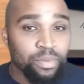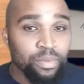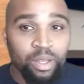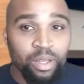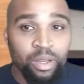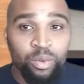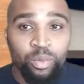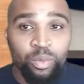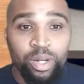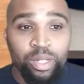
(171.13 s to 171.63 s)

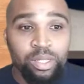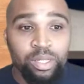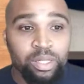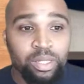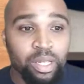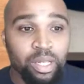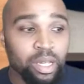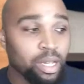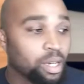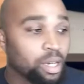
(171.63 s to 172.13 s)
what
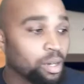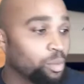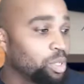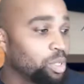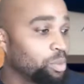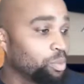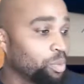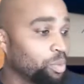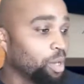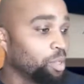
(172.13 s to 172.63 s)

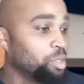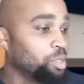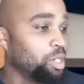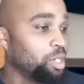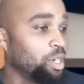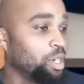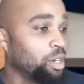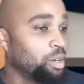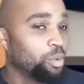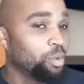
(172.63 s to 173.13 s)
brought
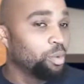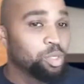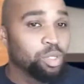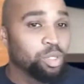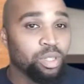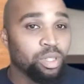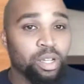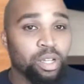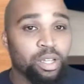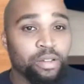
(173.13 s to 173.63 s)
you here, what
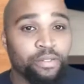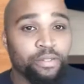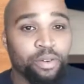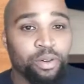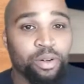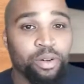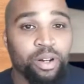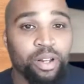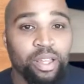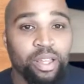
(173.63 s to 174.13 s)
you're looking
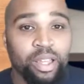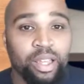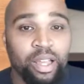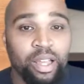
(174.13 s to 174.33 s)
for,